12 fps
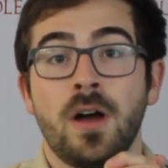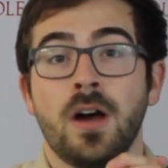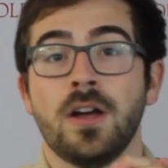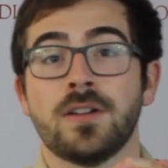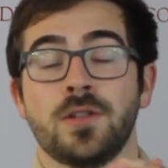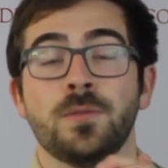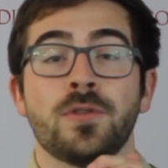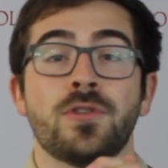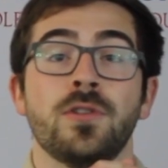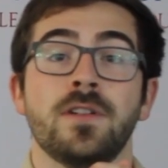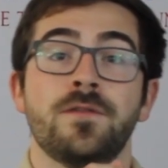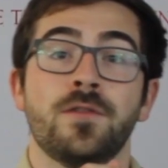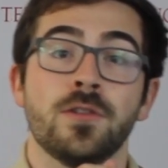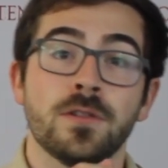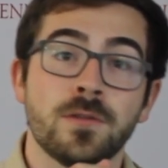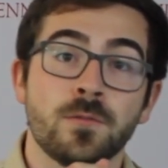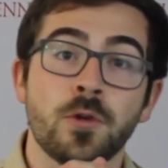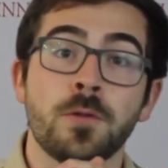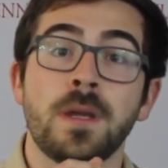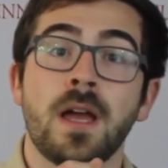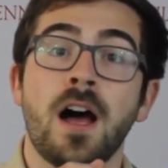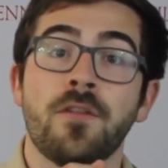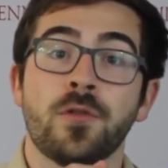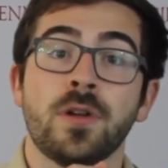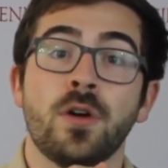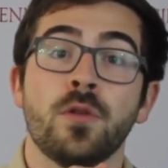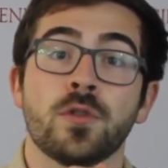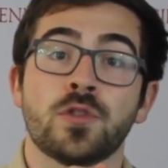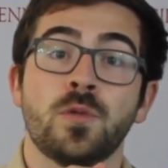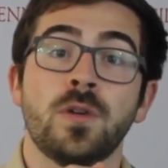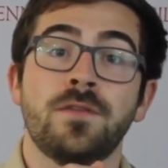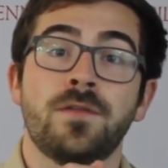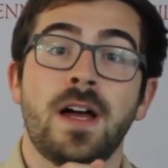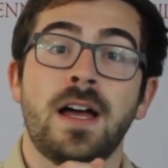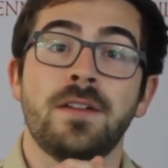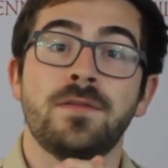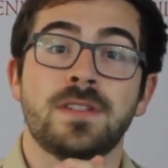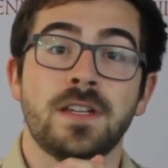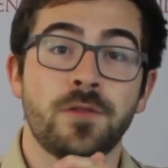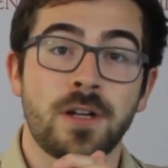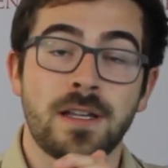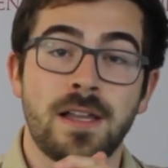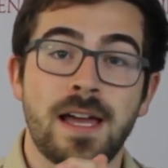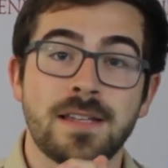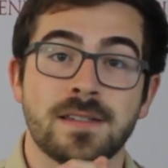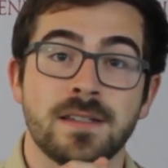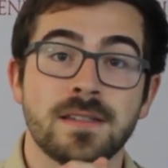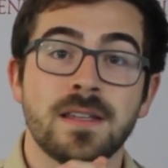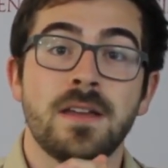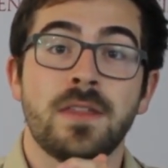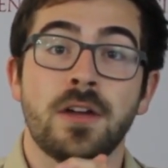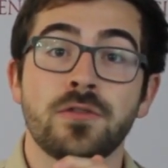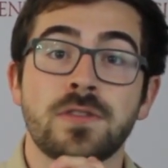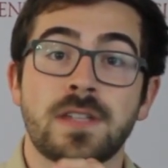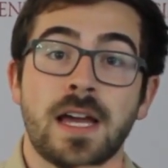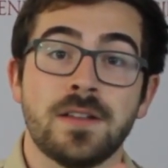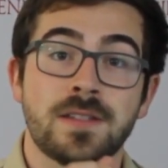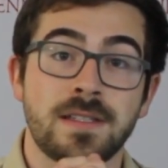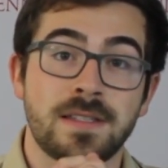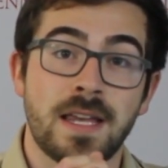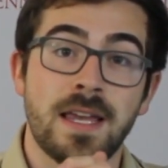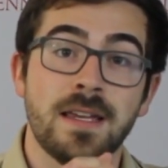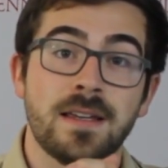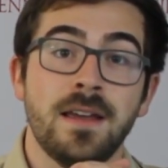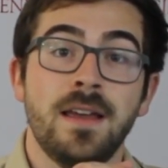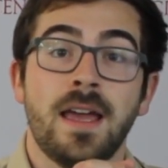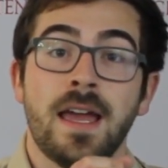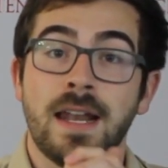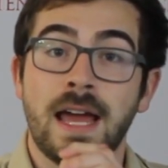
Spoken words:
On October 3rd and 4th, we'll be offering over 25 different classes that your Scouts can take and